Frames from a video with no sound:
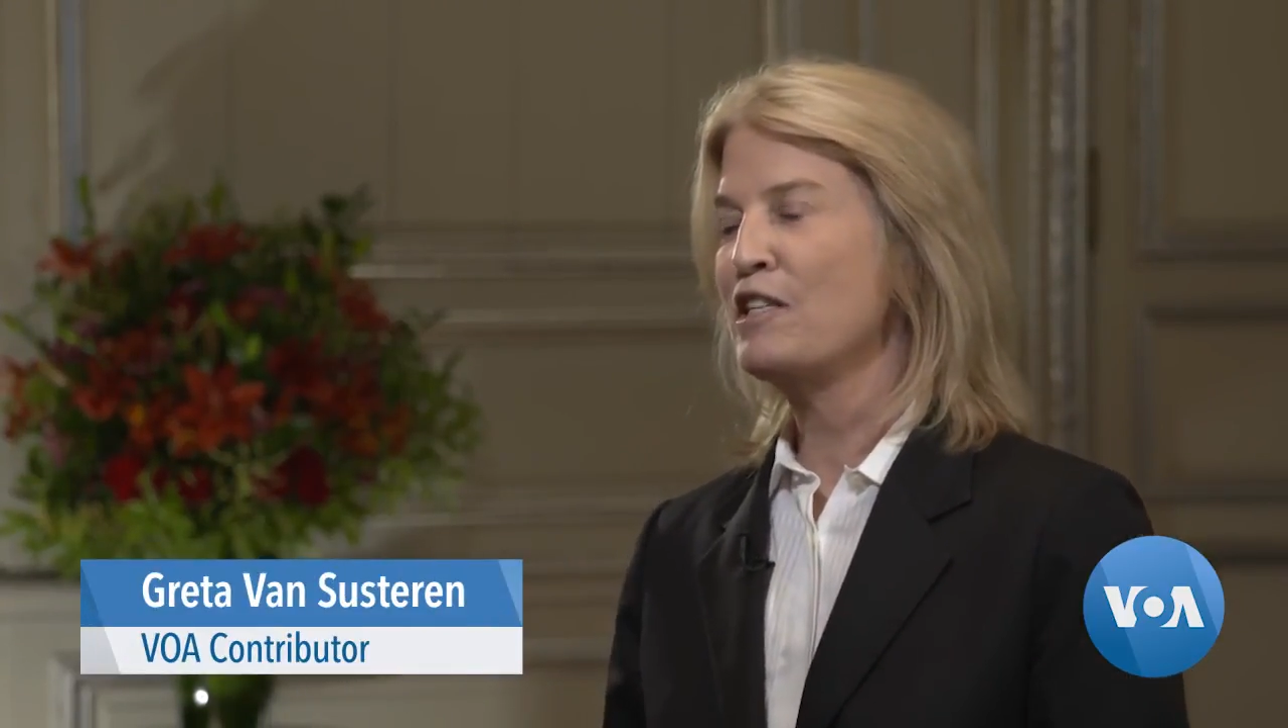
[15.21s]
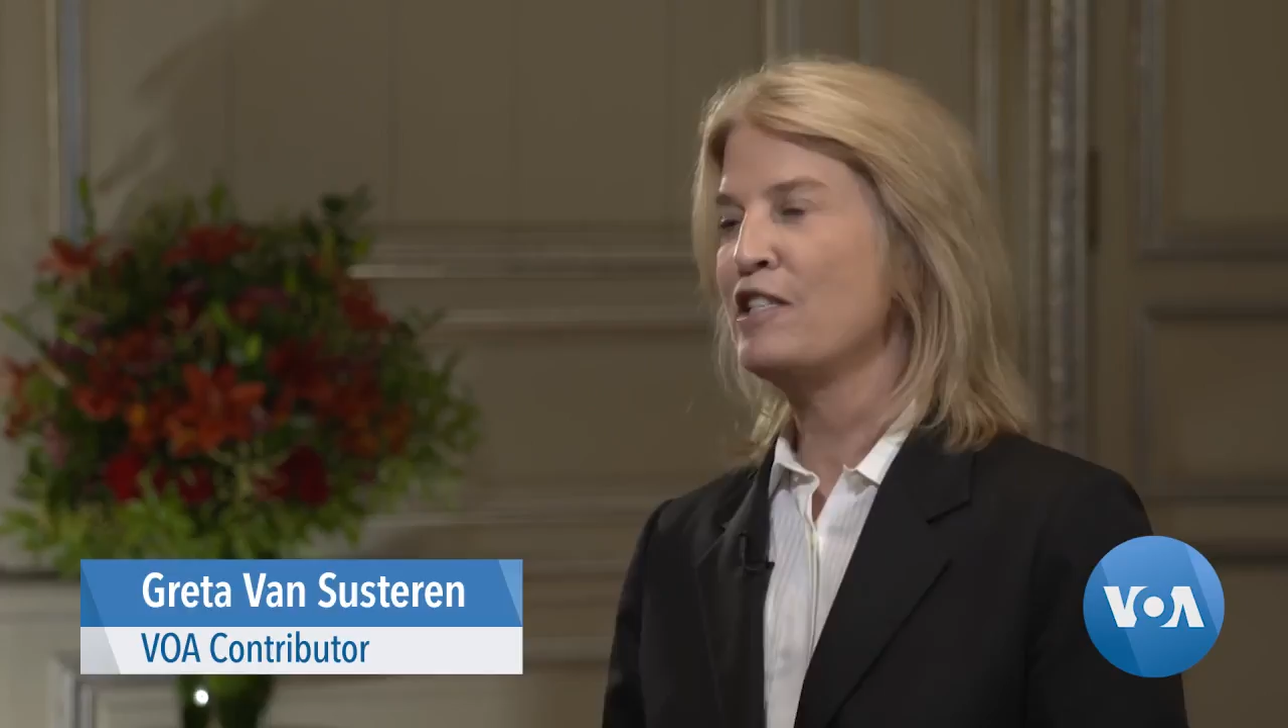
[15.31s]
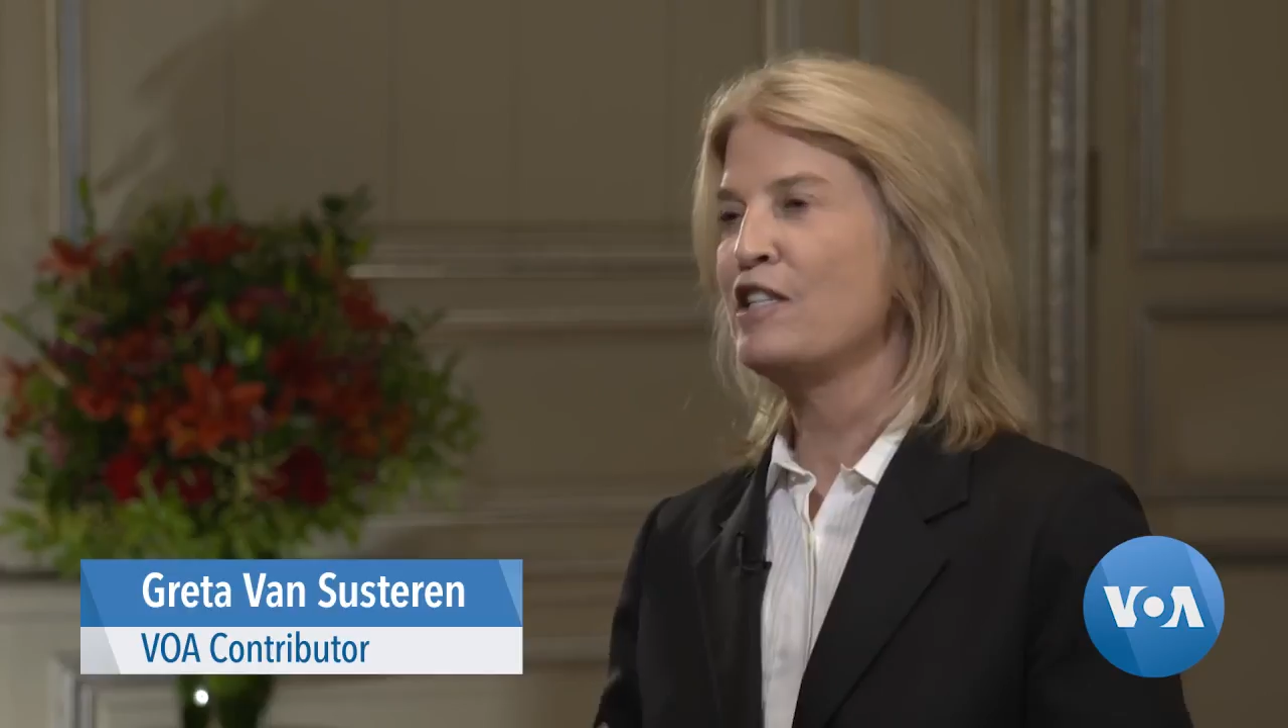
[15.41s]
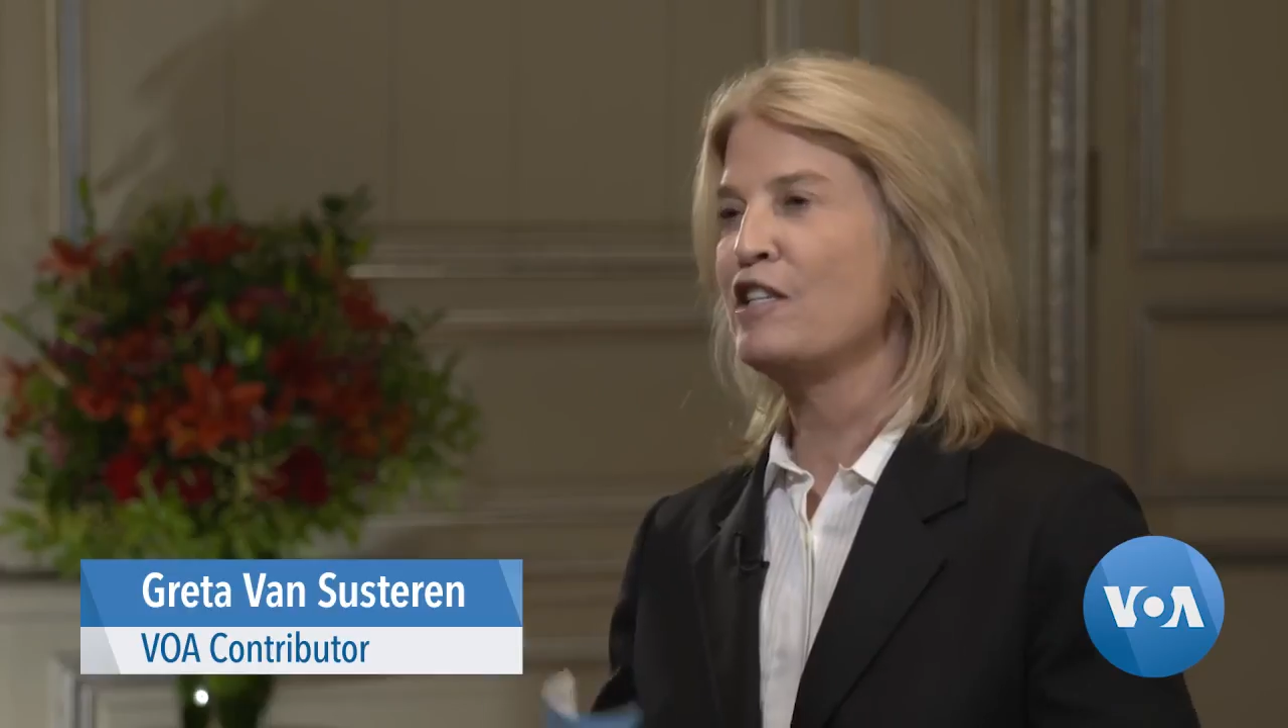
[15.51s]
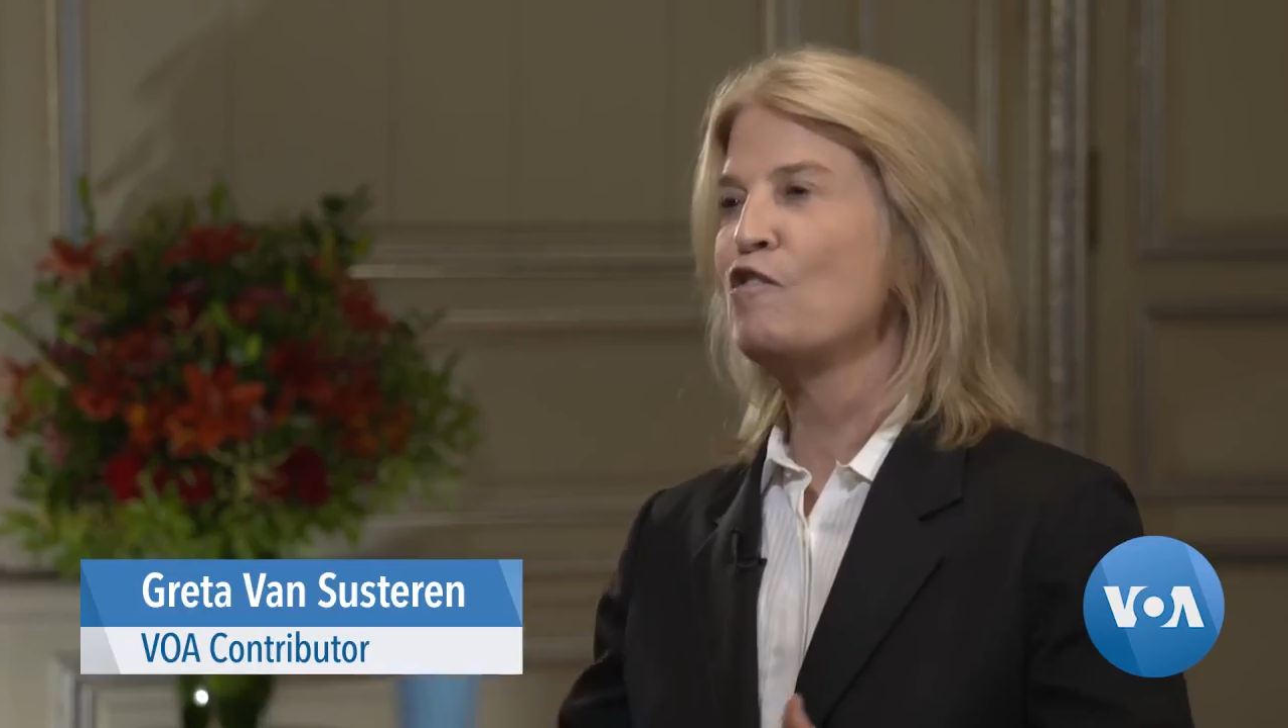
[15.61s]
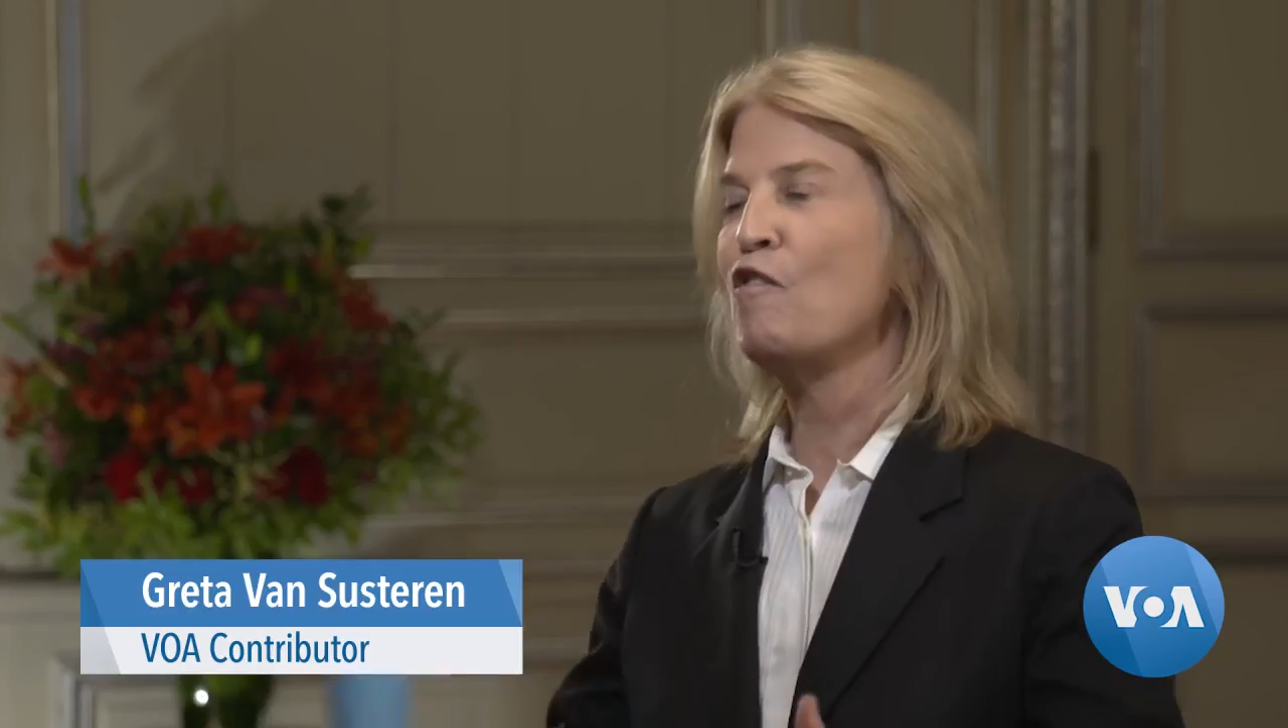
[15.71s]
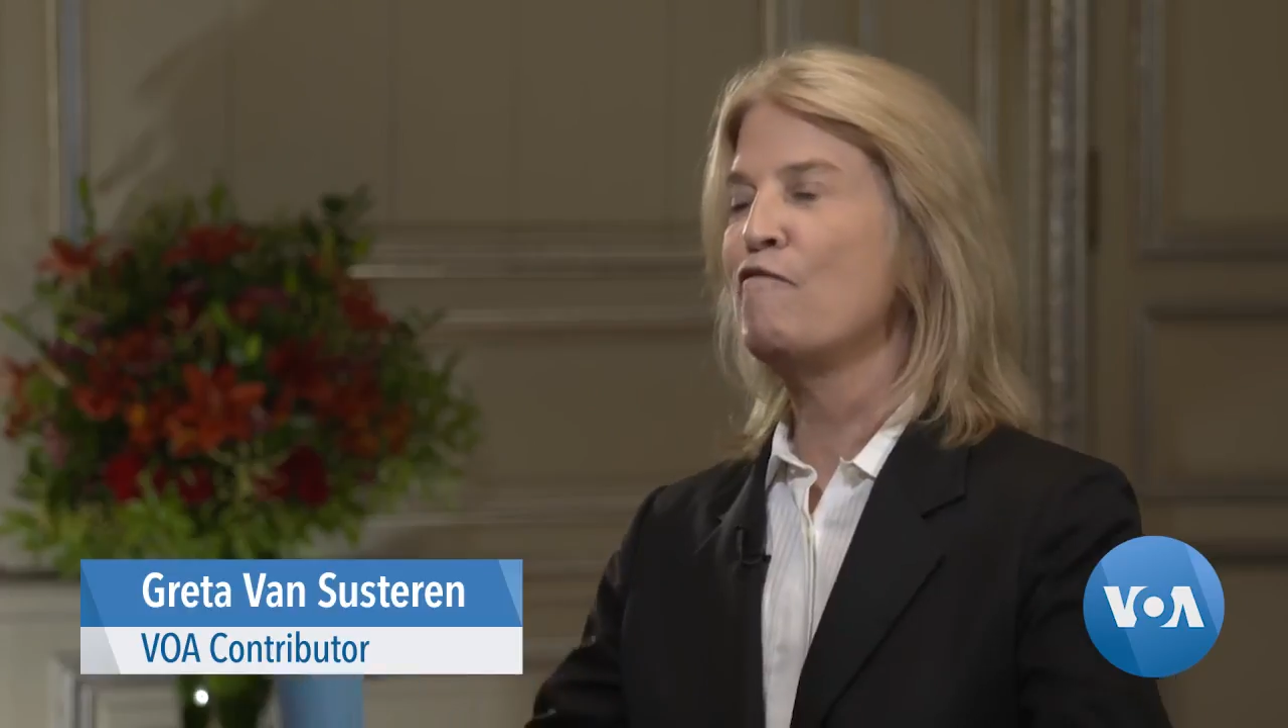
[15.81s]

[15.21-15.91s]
says it doesn't go